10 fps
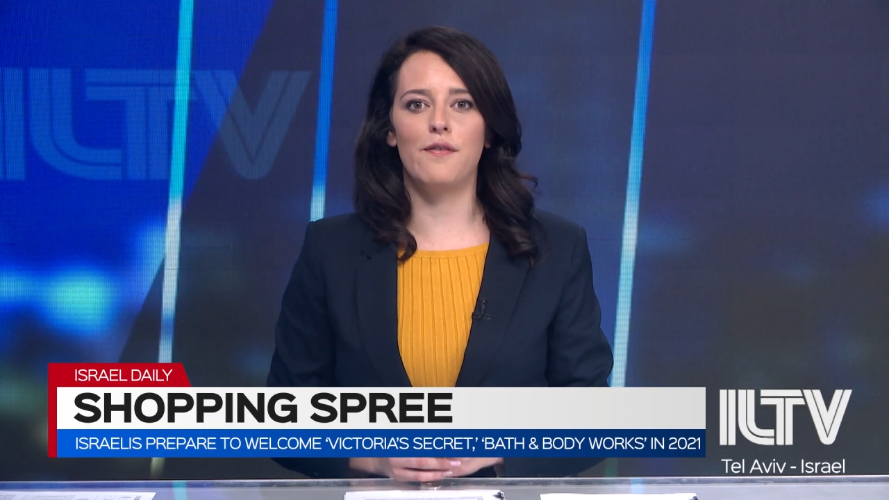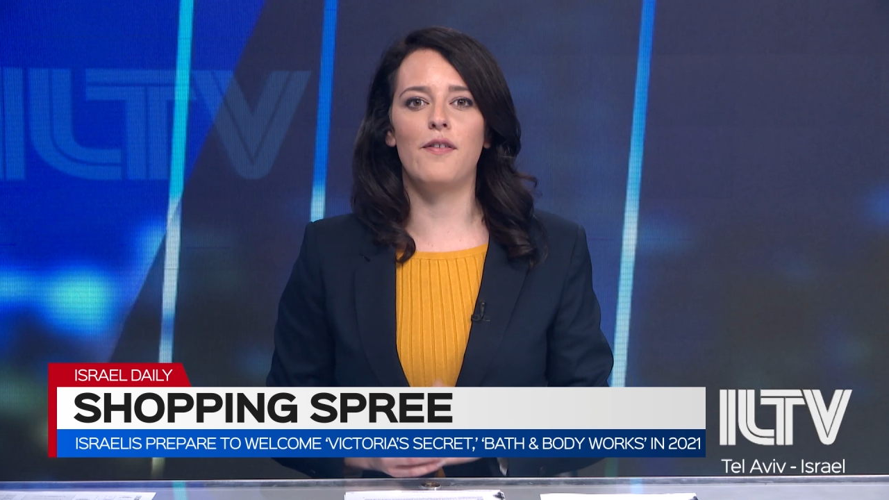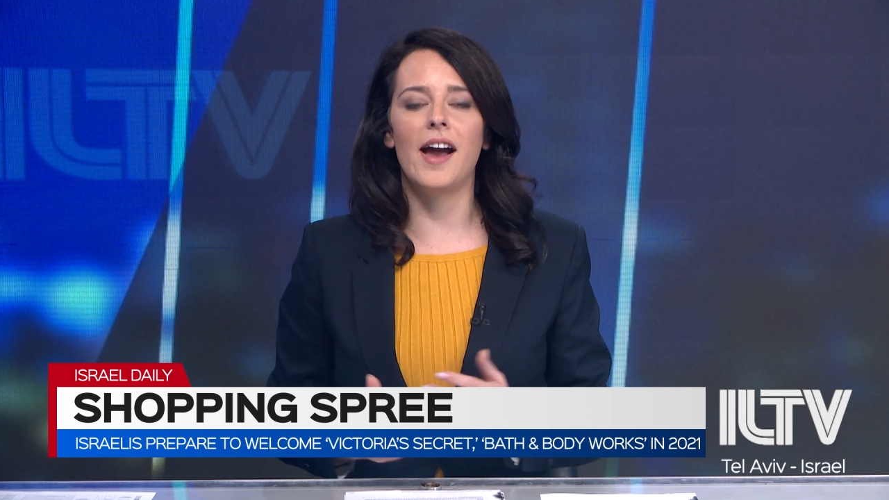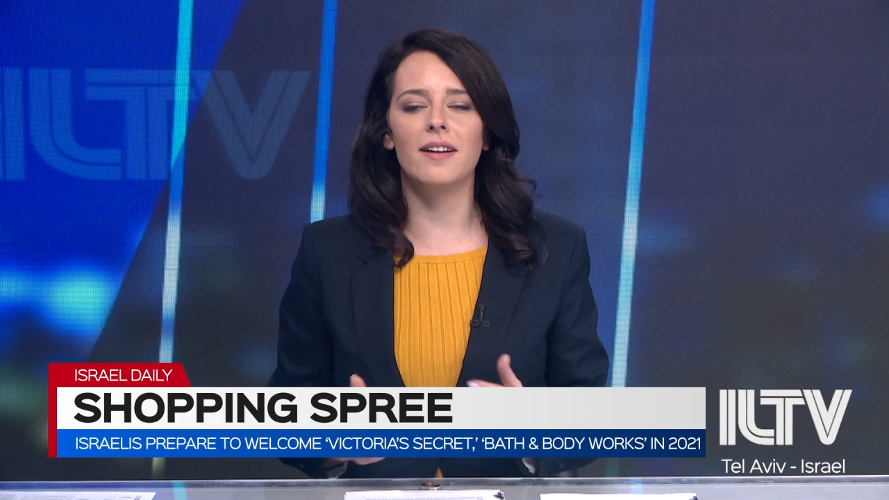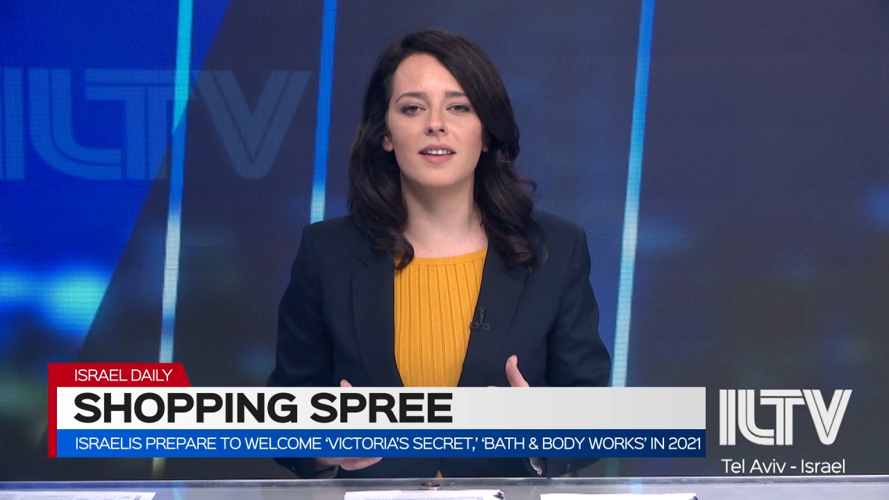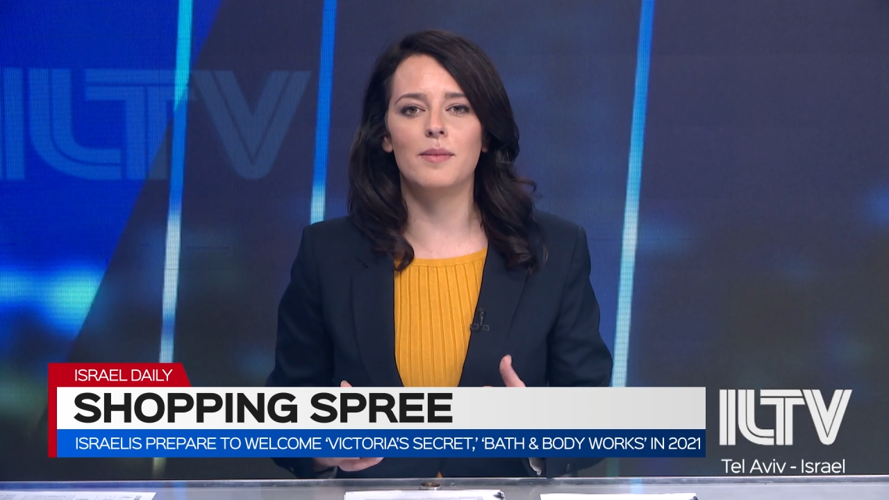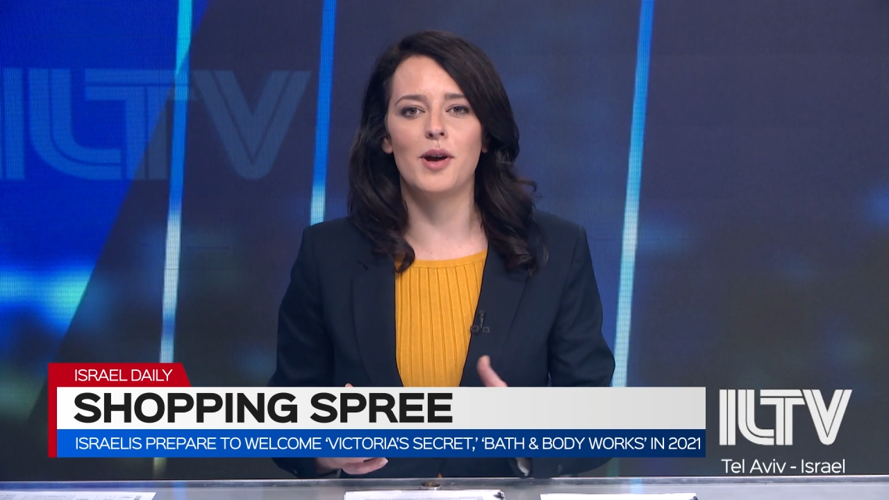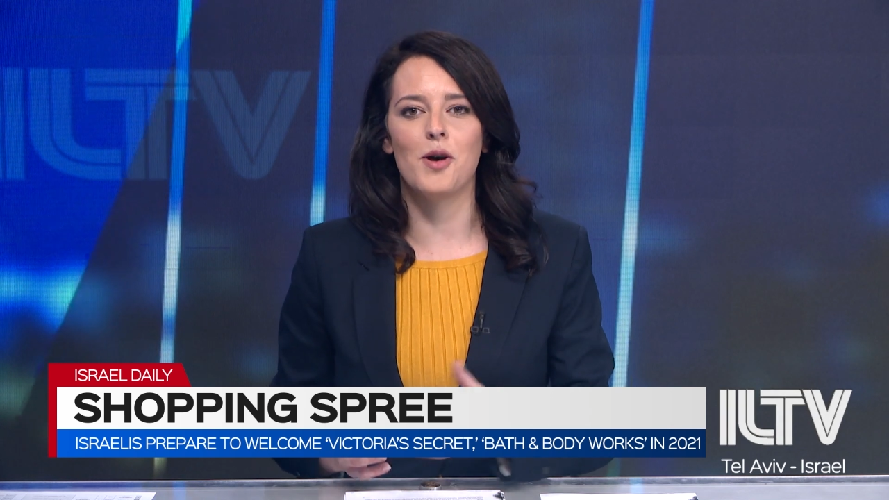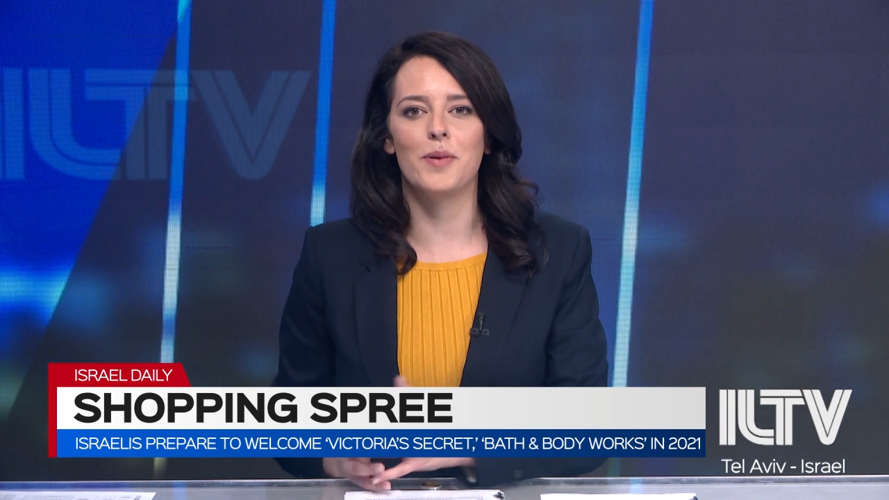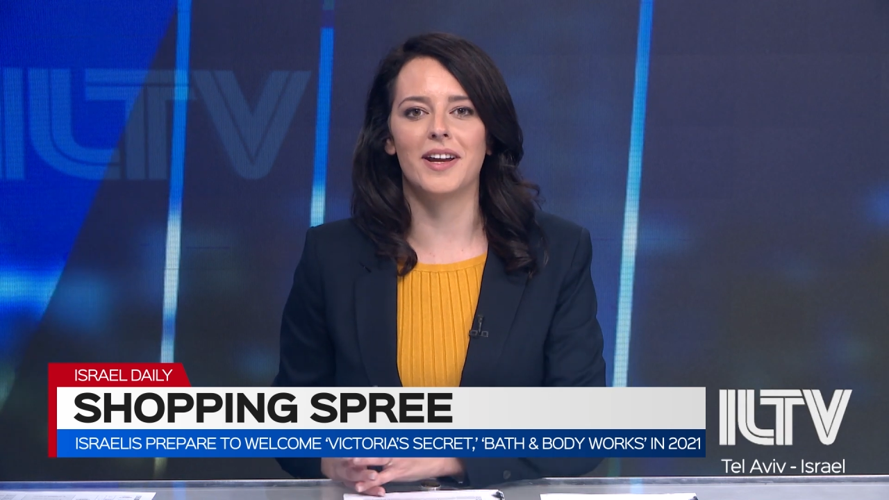finally
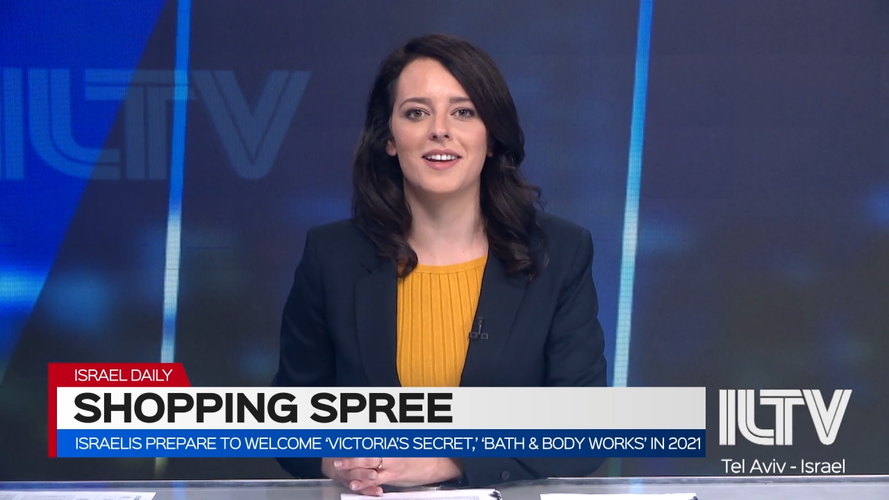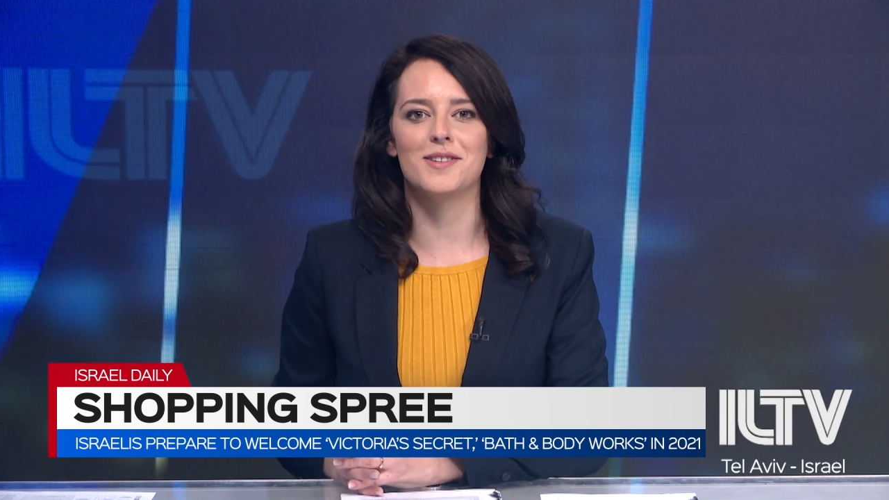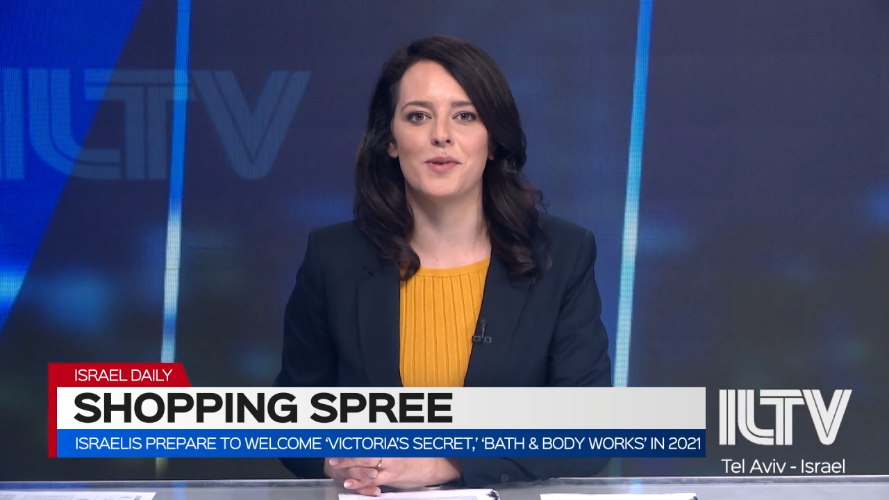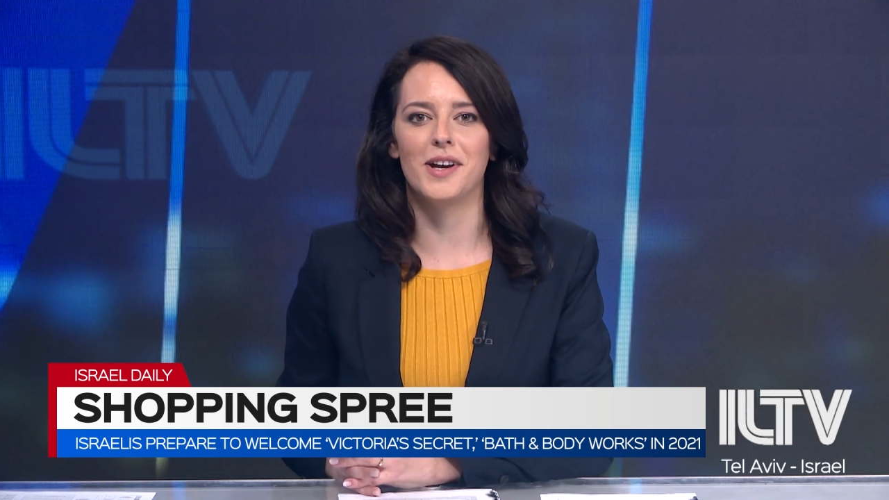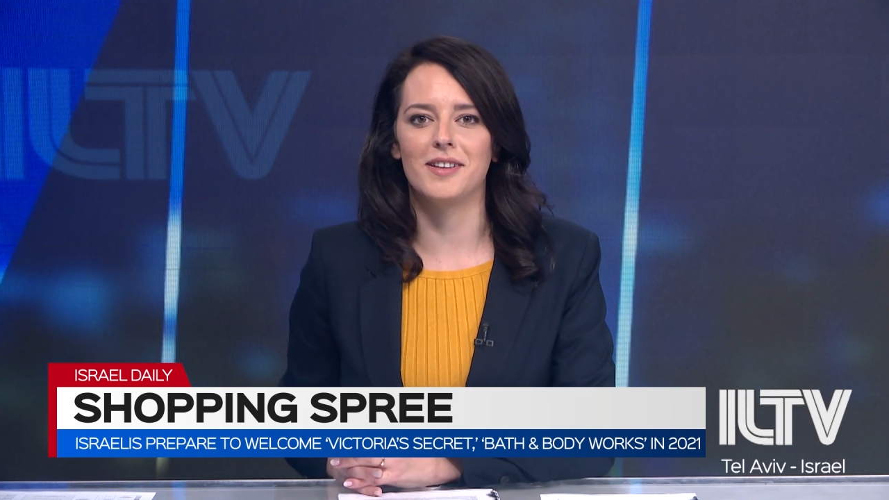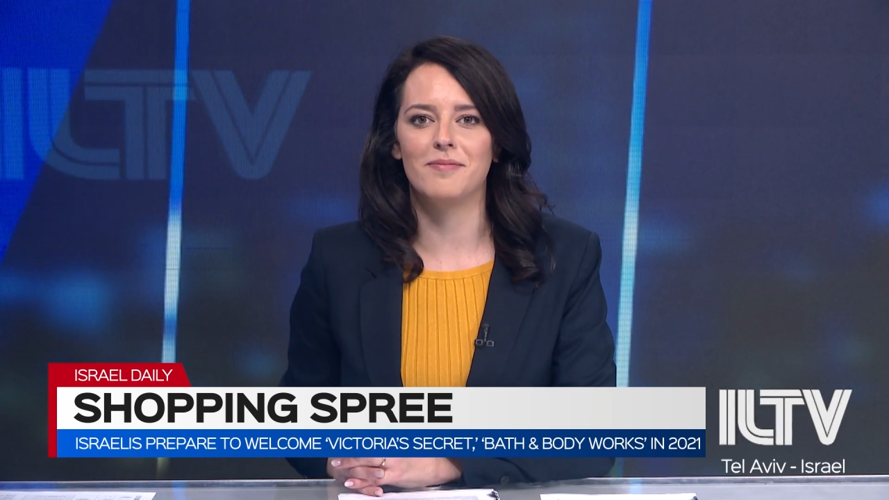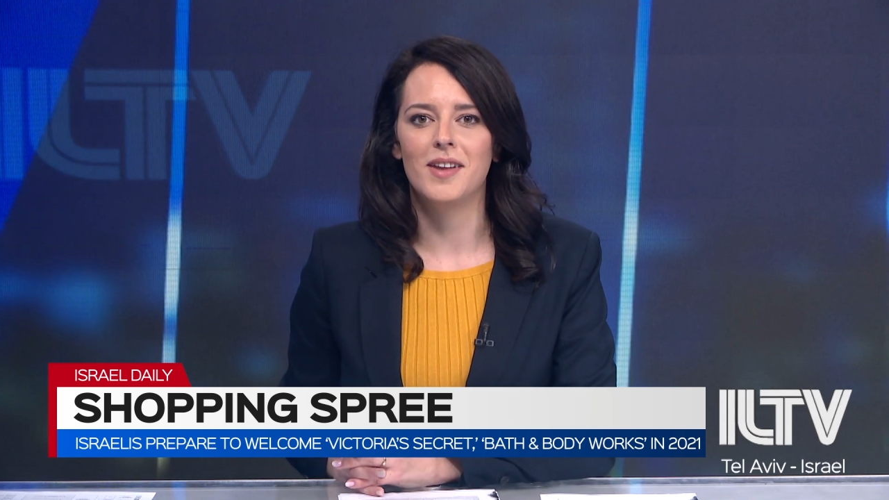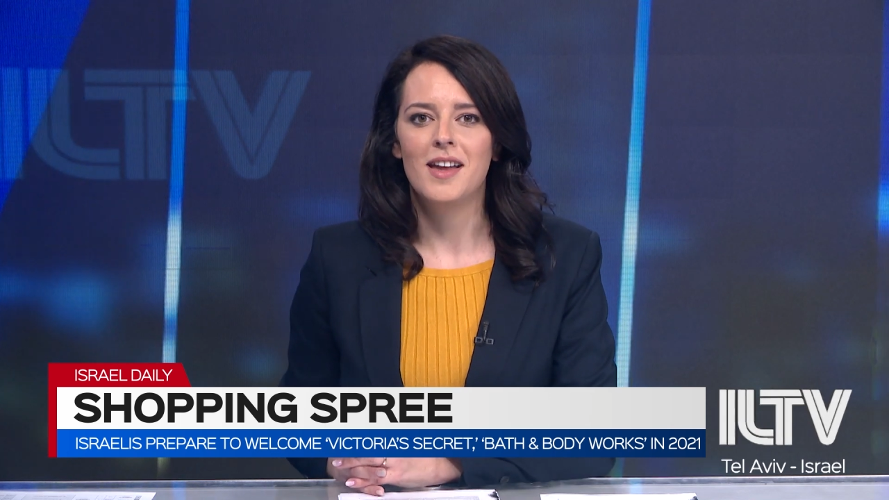be opening in Israel.